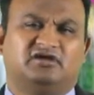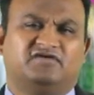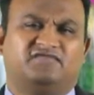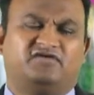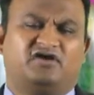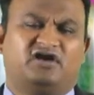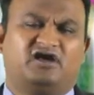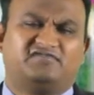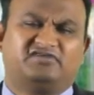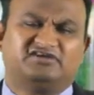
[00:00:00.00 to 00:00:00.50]

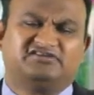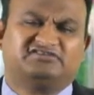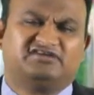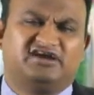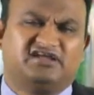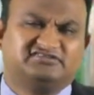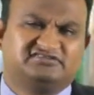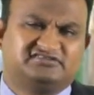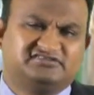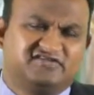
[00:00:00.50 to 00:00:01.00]
for our
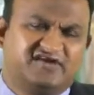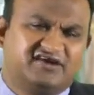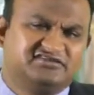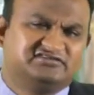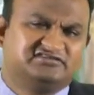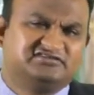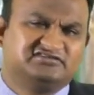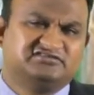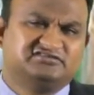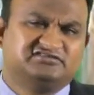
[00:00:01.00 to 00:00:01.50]

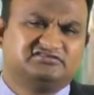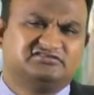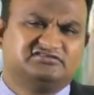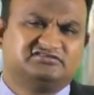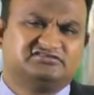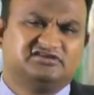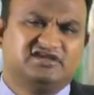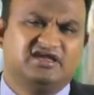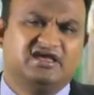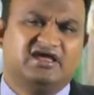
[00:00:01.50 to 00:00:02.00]

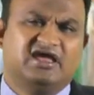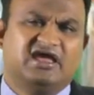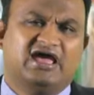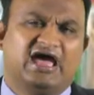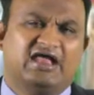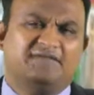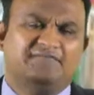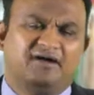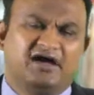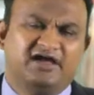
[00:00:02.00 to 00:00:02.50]
transgressions.
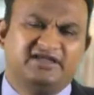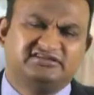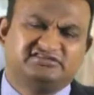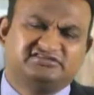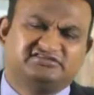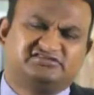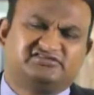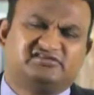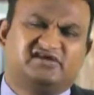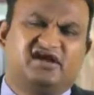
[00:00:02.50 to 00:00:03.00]
And by His
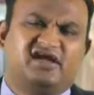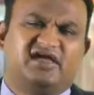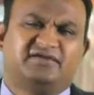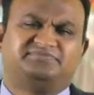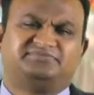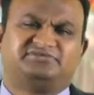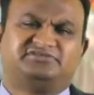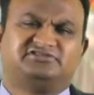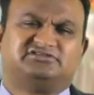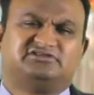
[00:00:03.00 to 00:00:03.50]

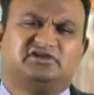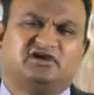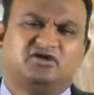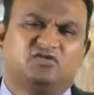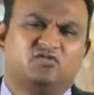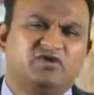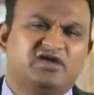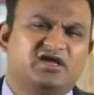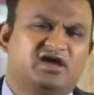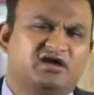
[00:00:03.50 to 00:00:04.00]
stripes
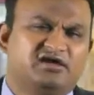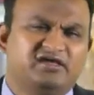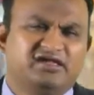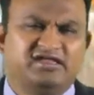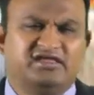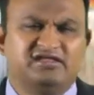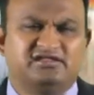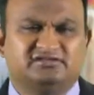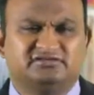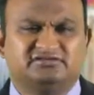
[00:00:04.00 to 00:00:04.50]
we are
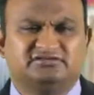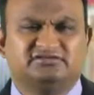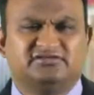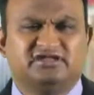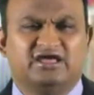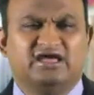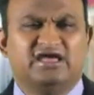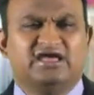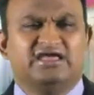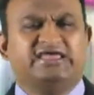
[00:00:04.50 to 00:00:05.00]
healed.
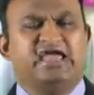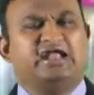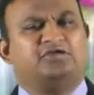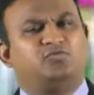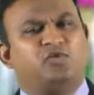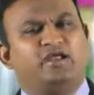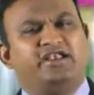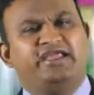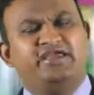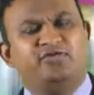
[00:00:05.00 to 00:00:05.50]
Yet
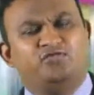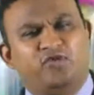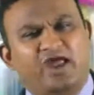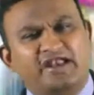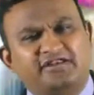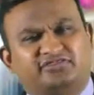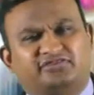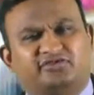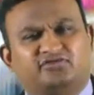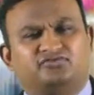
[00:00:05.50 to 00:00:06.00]
when He
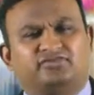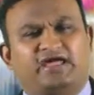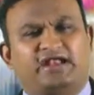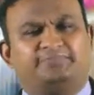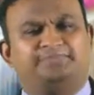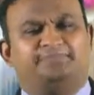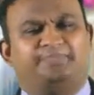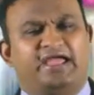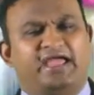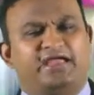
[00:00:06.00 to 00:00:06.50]
went through
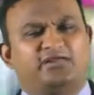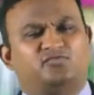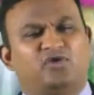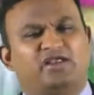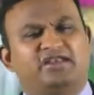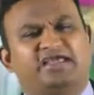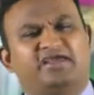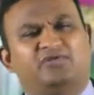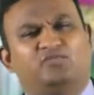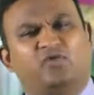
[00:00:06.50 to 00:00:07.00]
that pain, when He